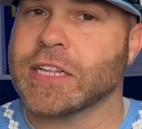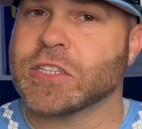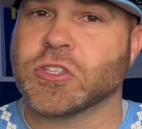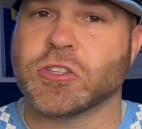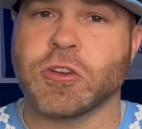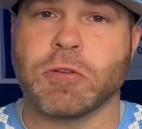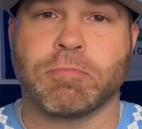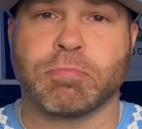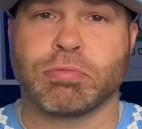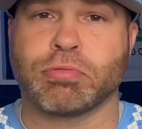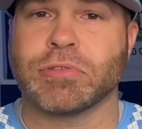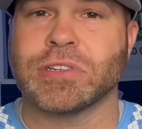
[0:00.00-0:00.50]
So
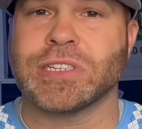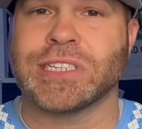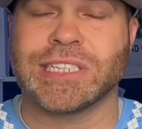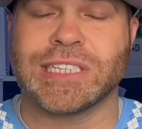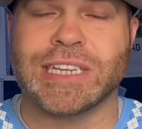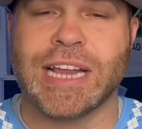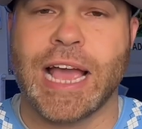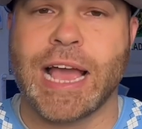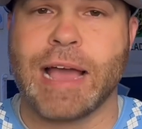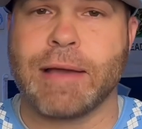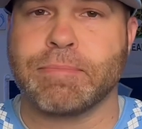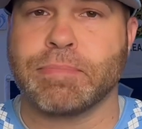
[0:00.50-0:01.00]

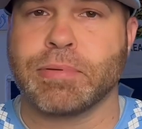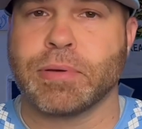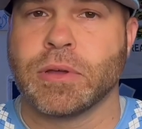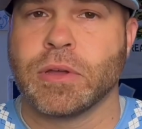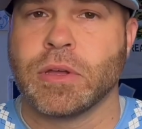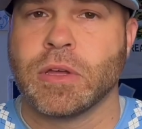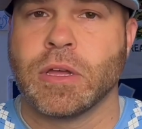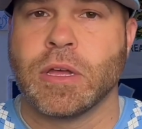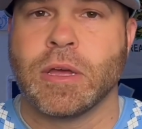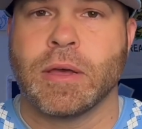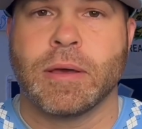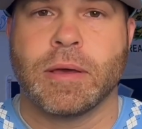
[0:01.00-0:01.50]
pre-snap,
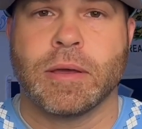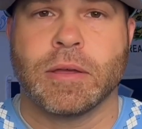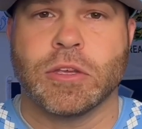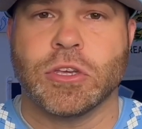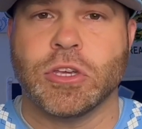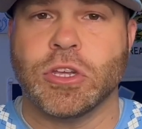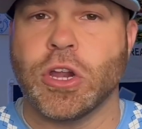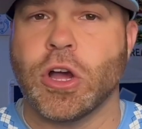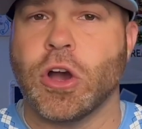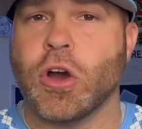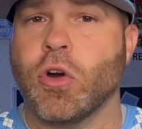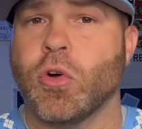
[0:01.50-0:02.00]

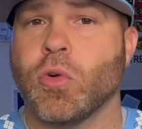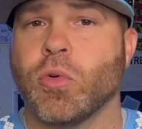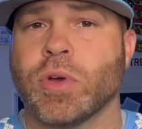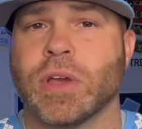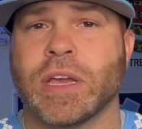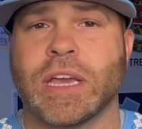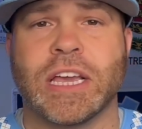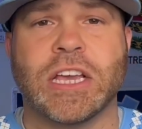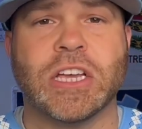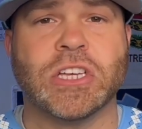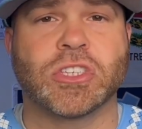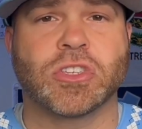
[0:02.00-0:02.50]
you know,
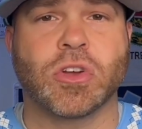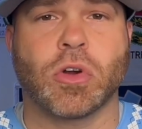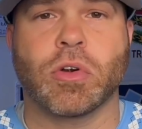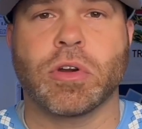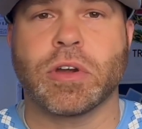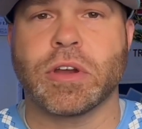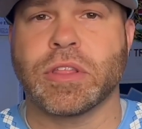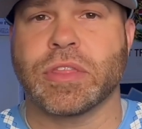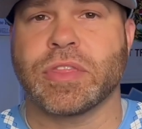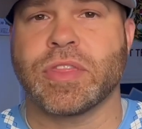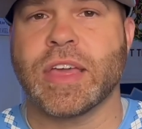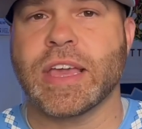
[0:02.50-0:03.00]
he's
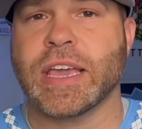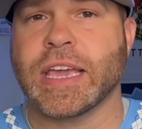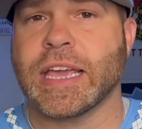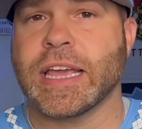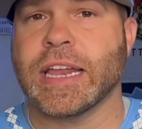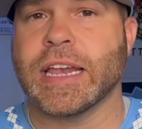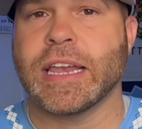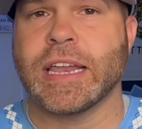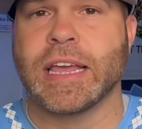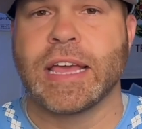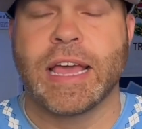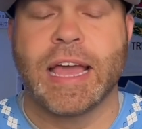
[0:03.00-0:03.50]
already
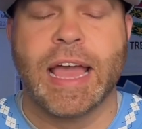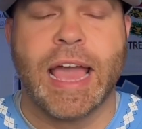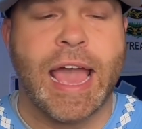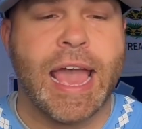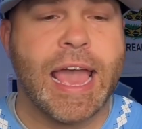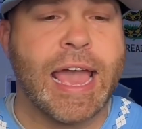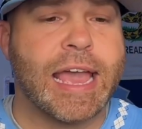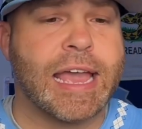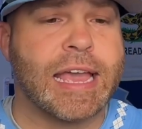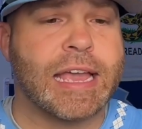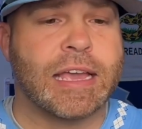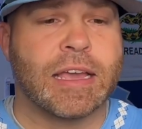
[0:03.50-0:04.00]
thinking,
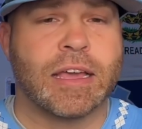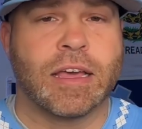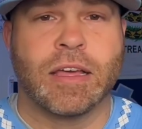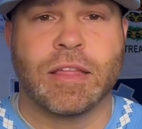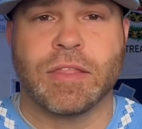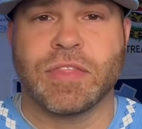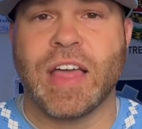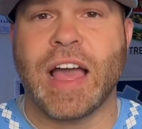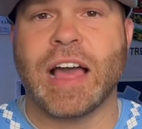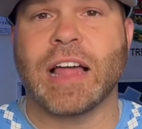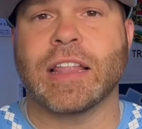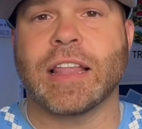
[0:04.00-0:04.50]
hey,
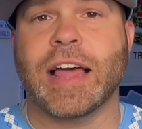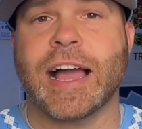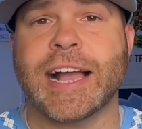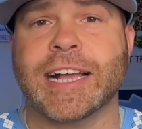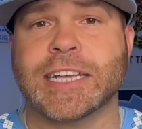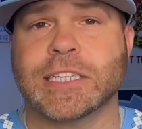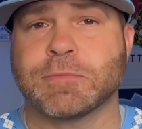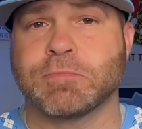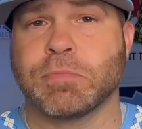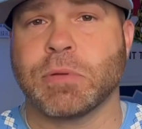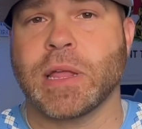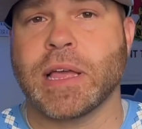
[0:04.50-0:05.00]
that
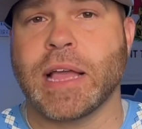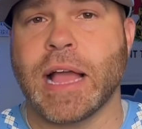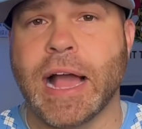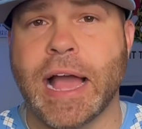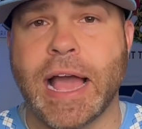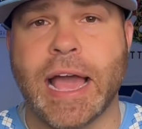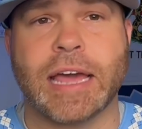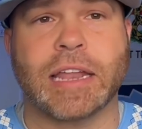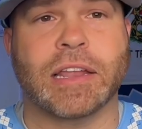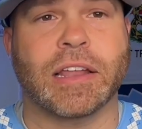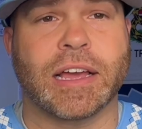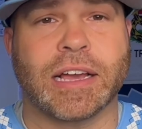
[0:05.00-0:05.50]
last play, I
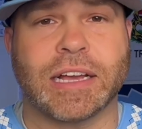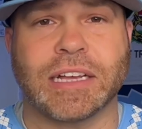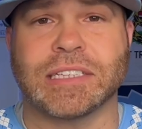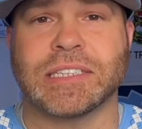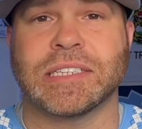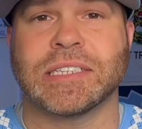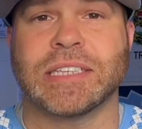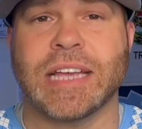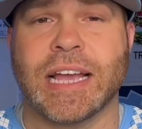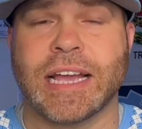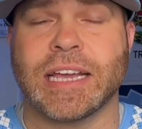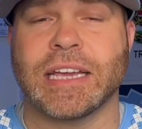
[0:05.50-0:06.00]
have like a
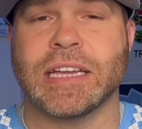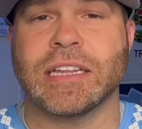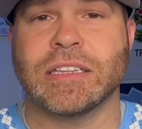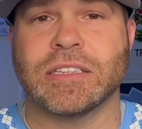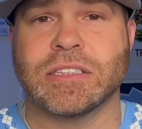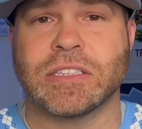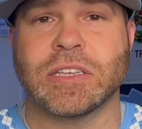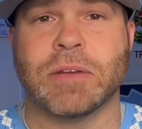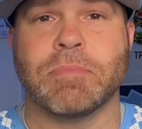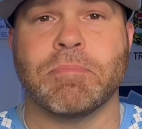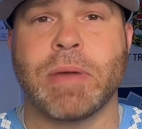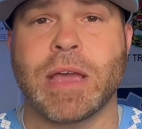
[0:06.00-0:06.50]
second
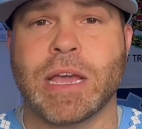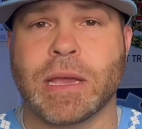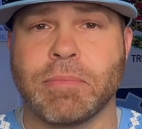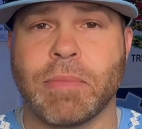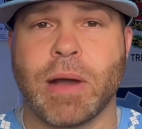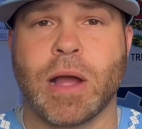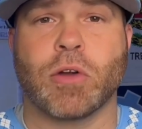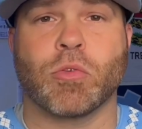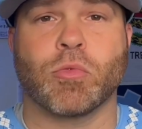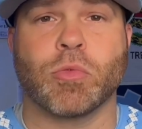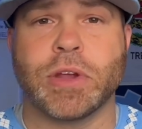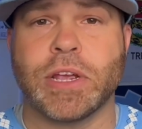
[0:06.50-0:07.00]
to make
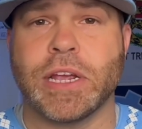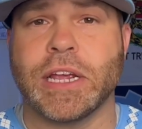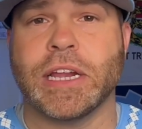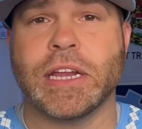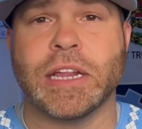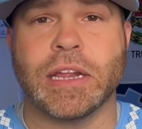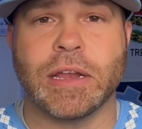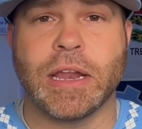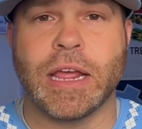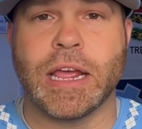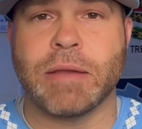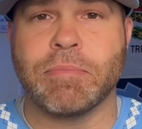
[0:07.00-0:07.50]
my read
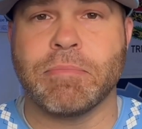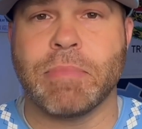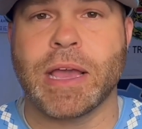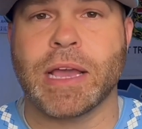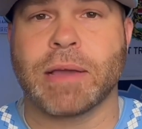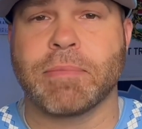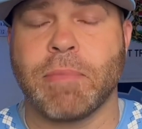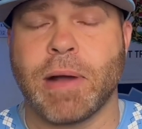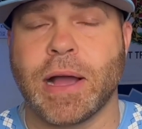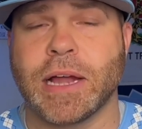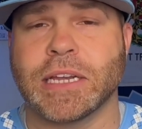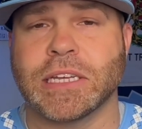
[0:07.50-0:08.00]
and
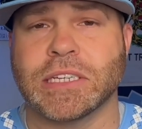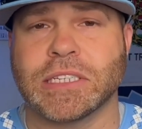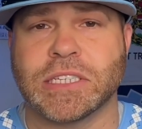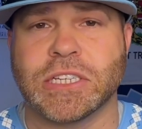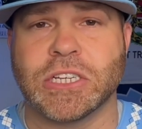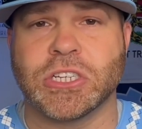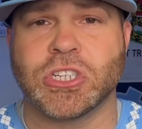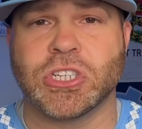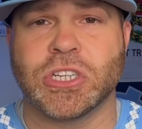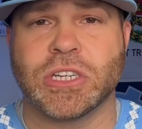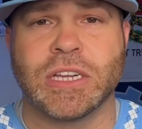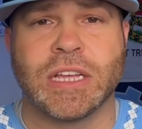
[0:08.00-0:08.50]
make my
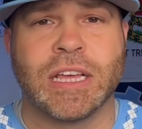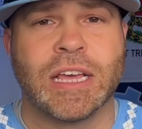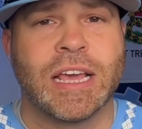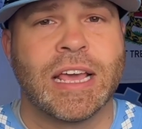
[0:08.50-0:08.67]
decision.